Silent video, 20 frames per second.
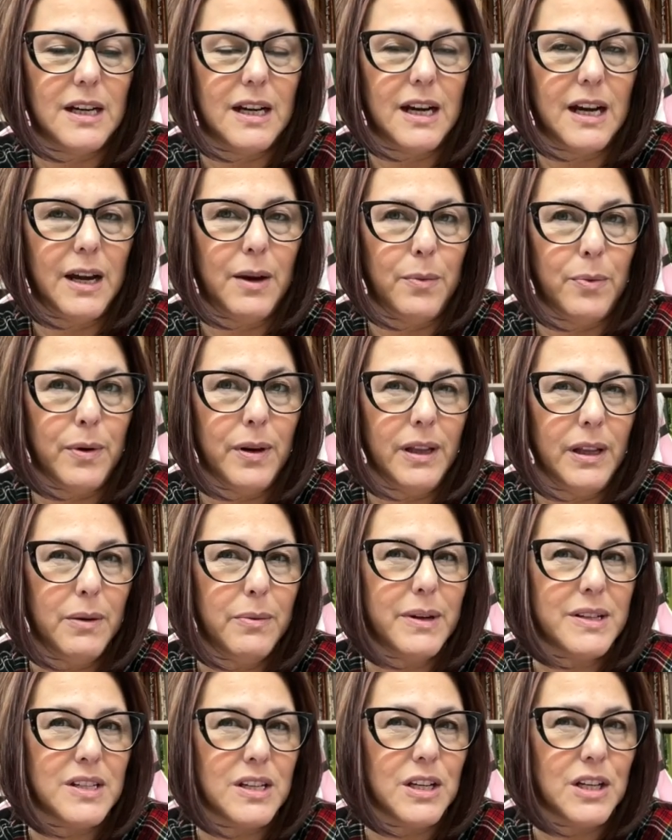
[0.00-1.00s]
I really
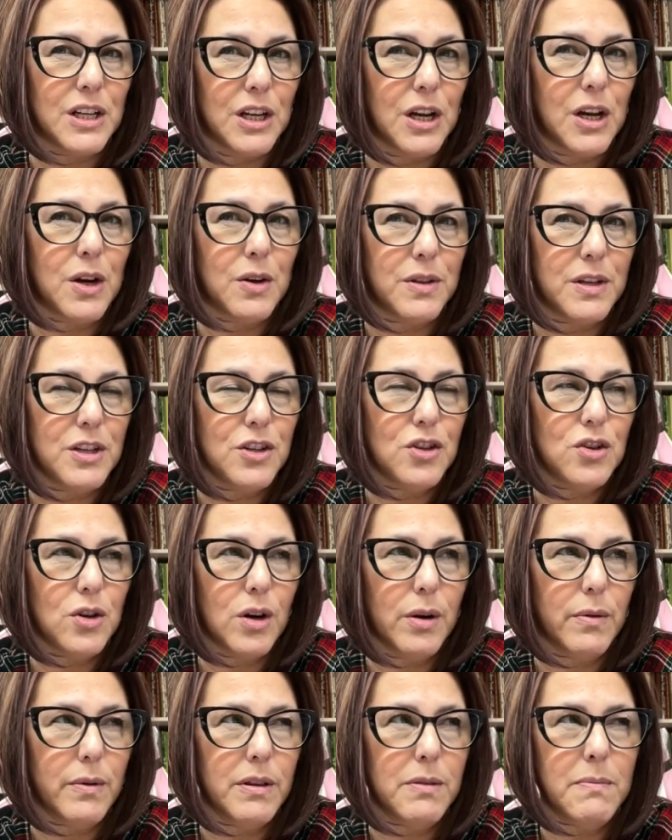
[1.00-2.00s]
wasn't going to go this
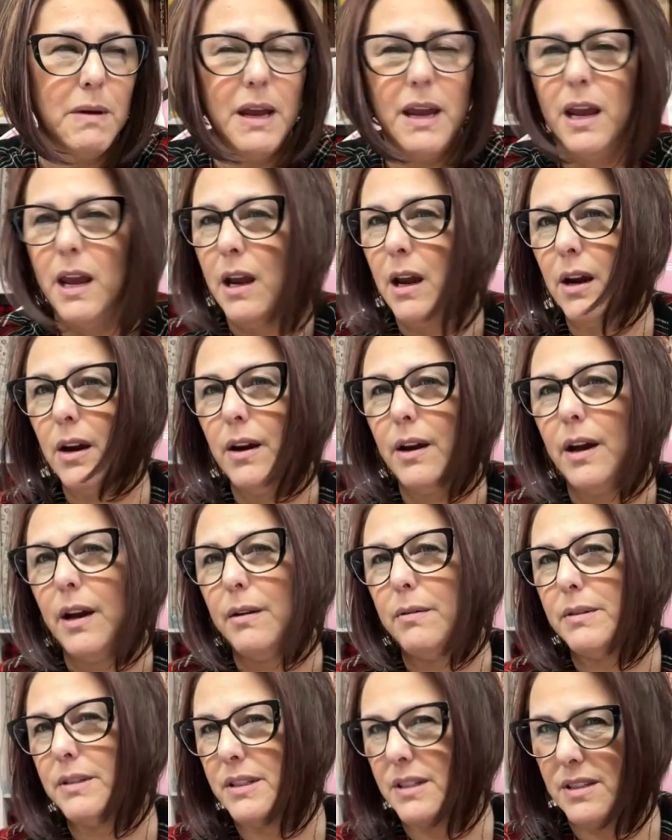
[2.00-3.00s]
short with my hair. I
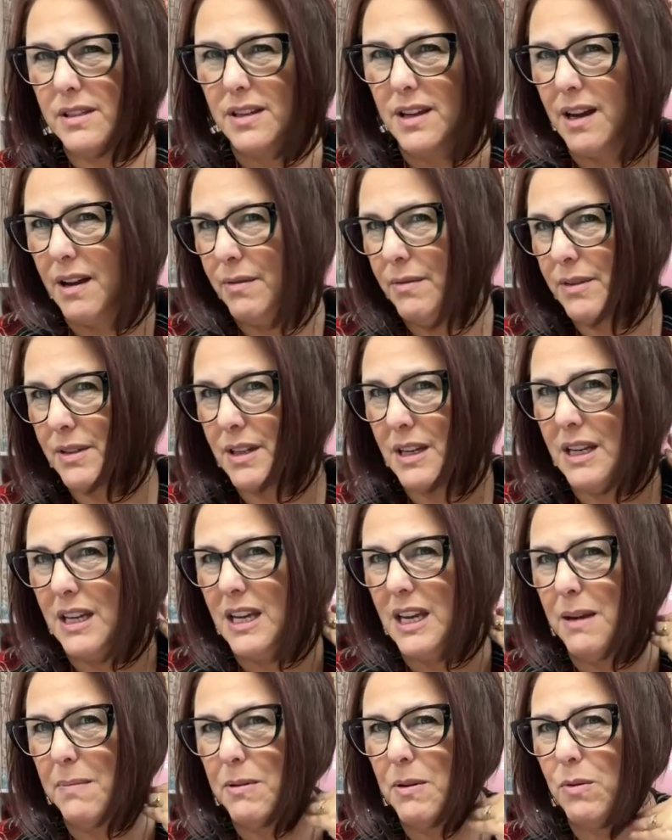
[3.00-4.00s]
was going to
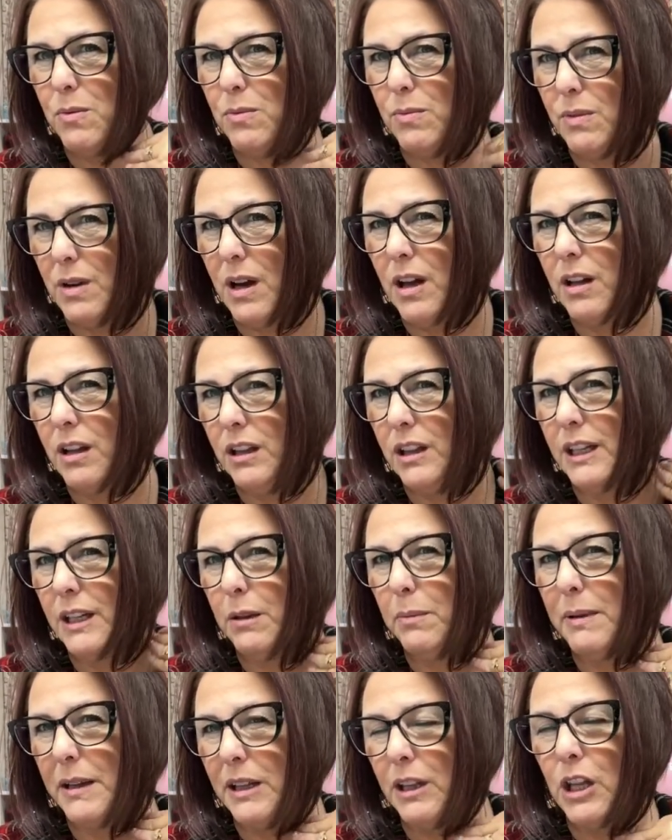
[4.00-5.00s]
keep it a
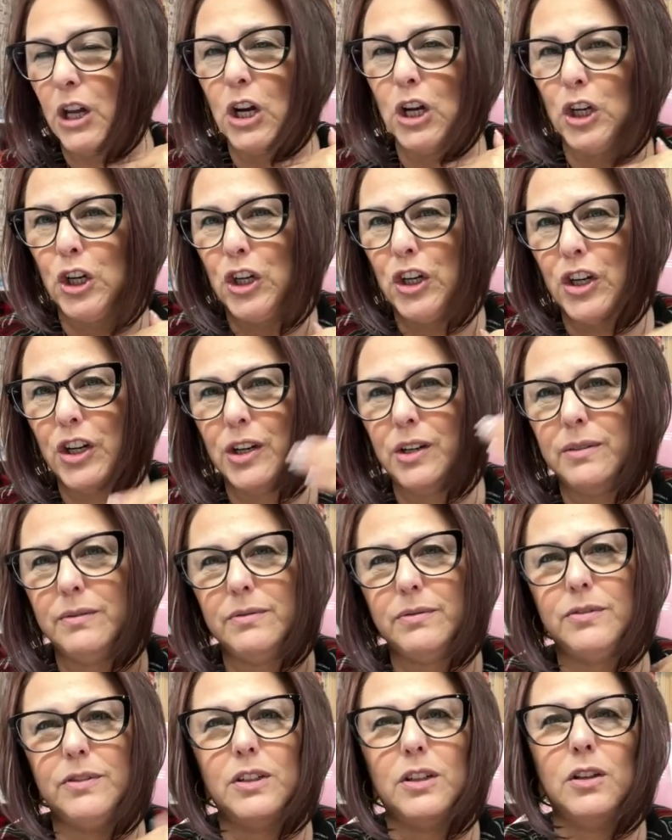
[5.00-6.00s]
little bit longer
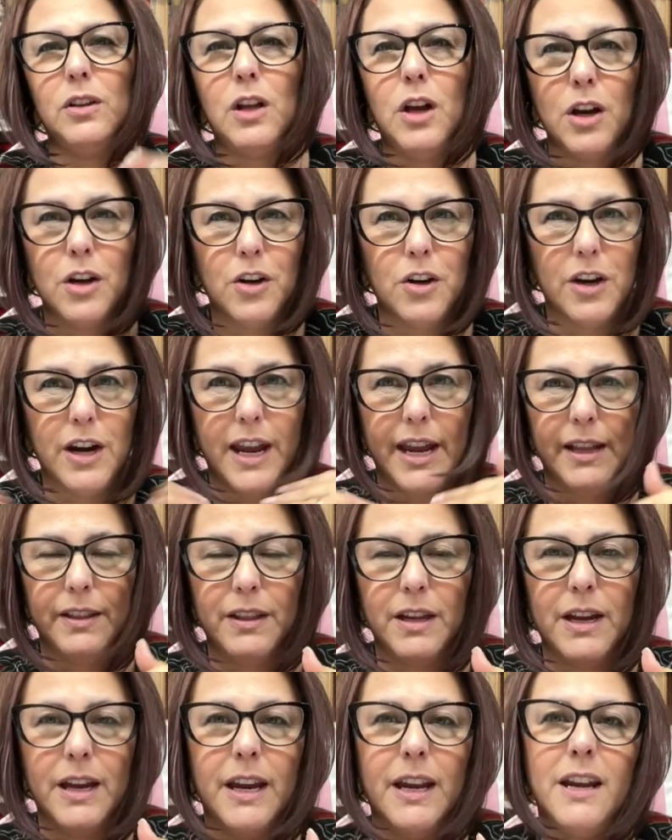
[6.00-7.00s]
for a longer
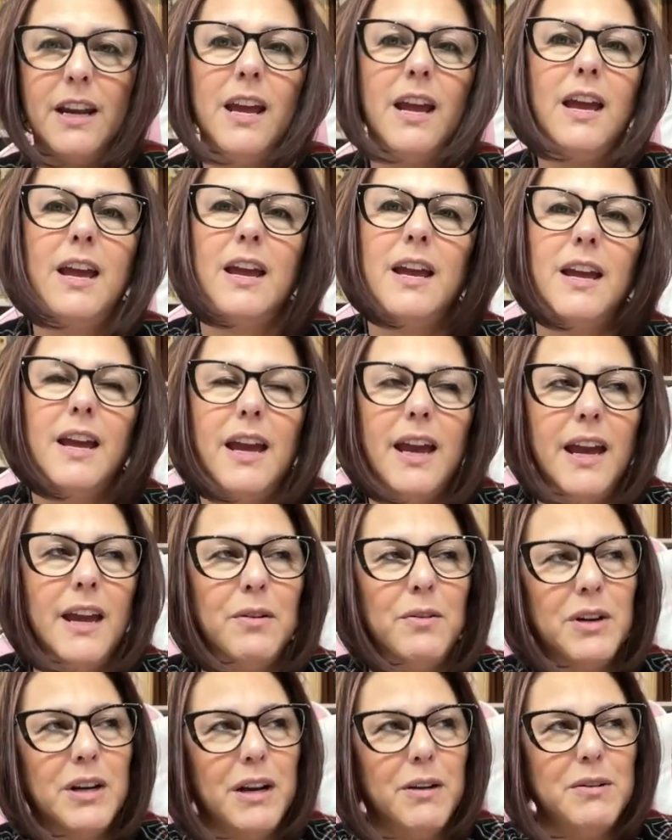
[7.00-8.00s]
A-line. And
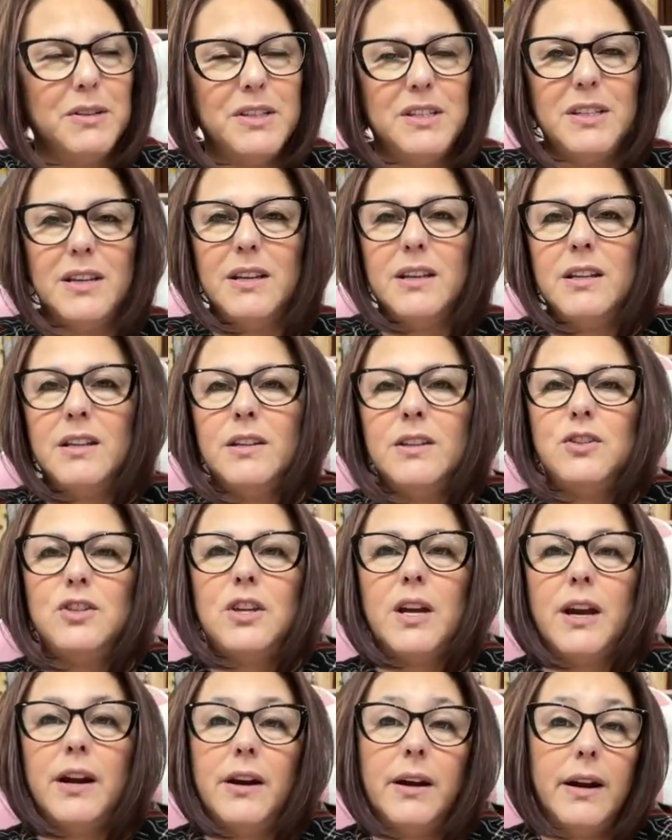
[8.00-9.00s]
when I was sitting in the
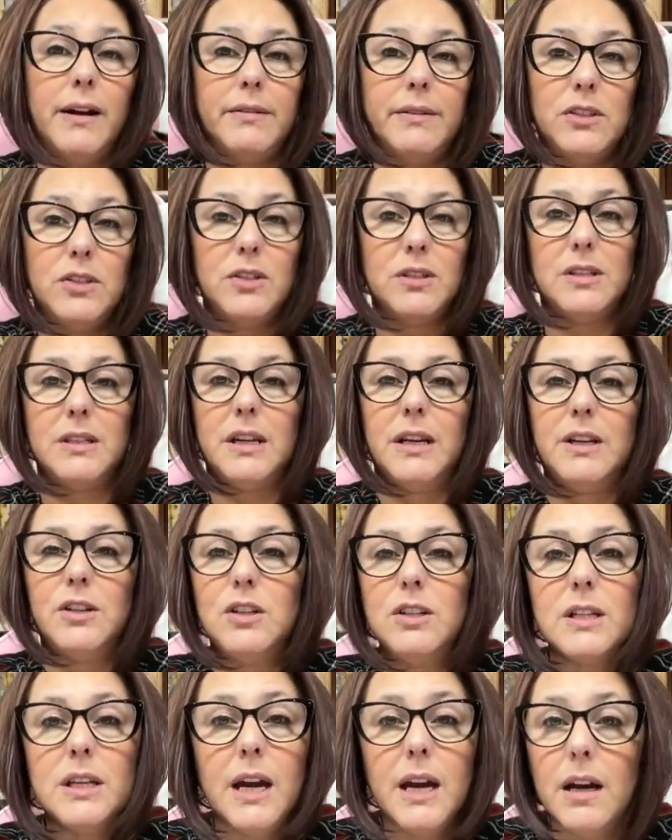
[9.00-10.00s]
chair, I was just like,
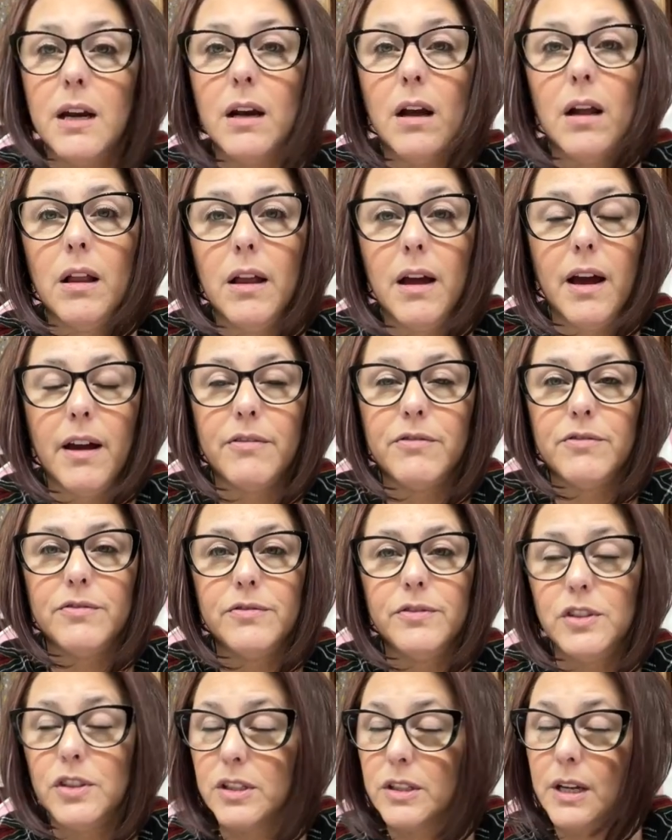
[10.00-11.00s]
just cut it all off.
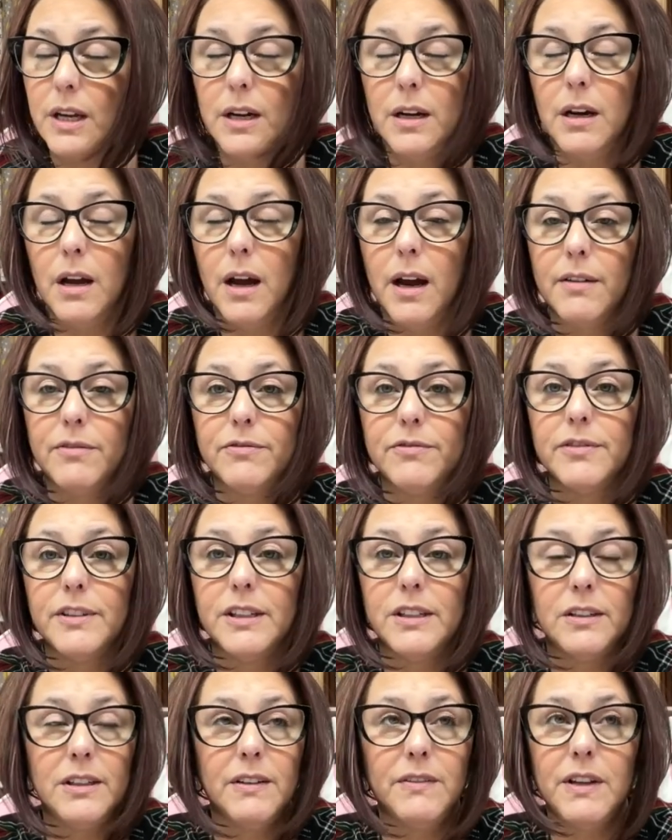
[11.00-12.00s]
Just cut it off. I
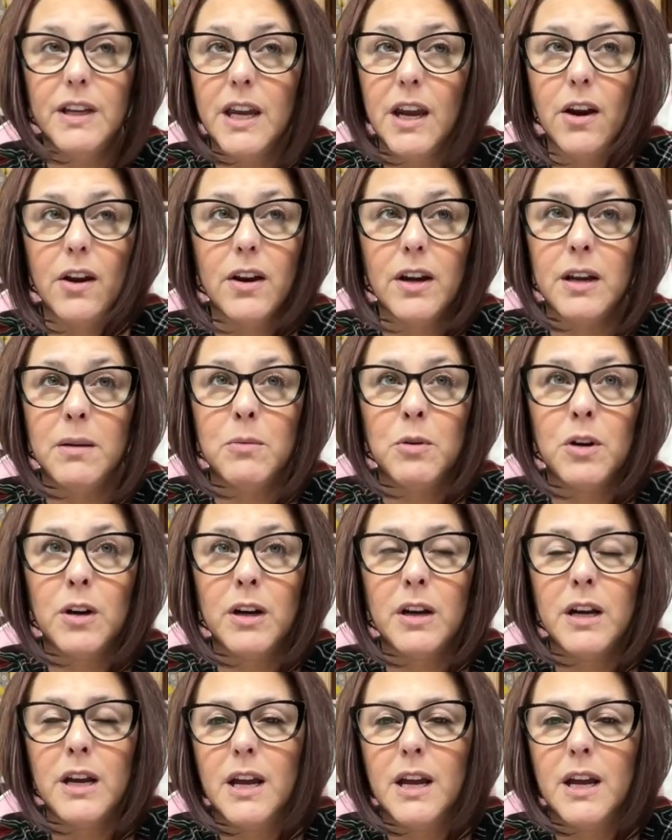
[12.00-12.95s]
don't even care anymore.